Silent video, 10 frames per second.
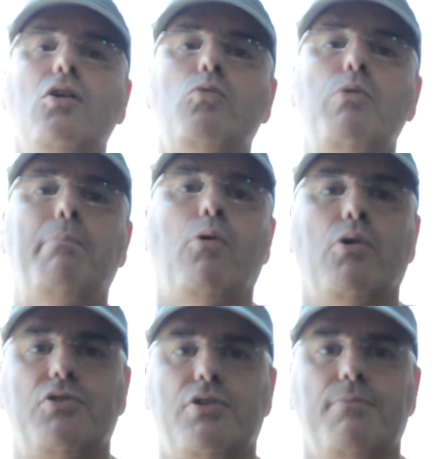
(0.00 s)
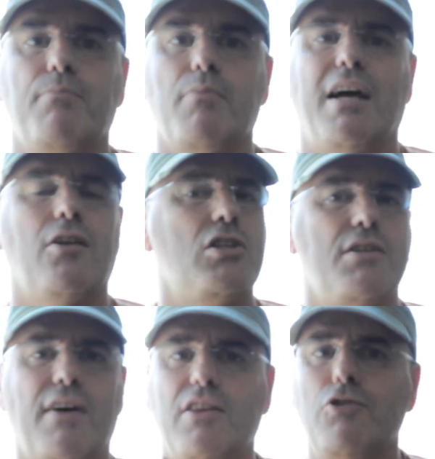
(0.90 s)
or reports, and
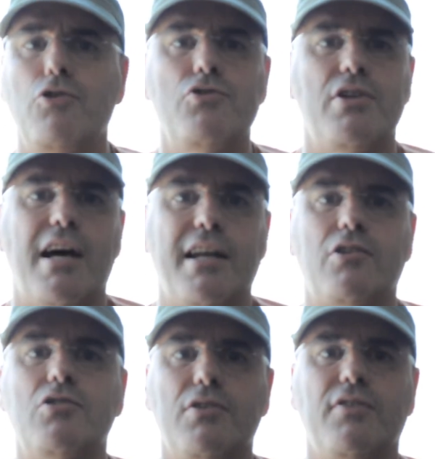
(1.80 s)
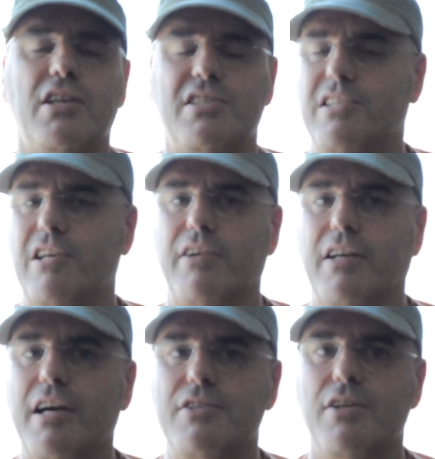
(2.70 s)
lots of other news and articles of an
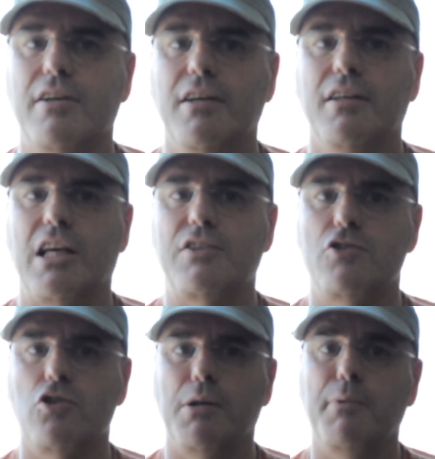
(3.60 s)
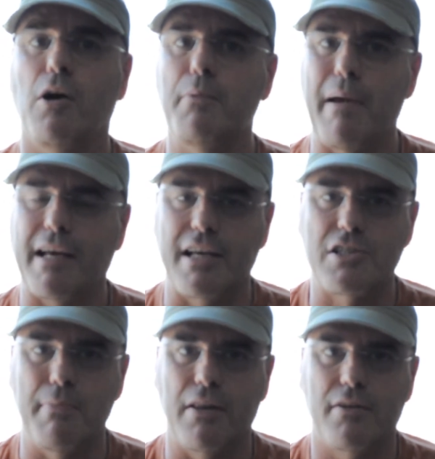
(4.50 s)
esoteric nature. Thanks for joining me. I'll be back
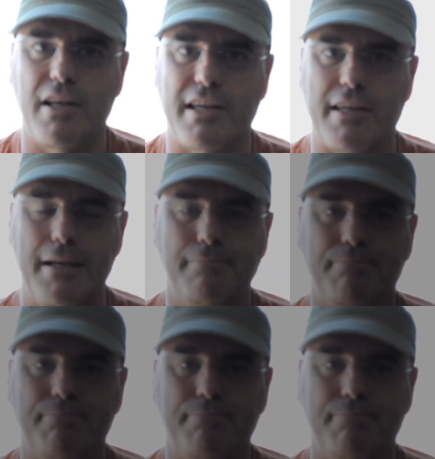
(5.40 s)
next month. Take care.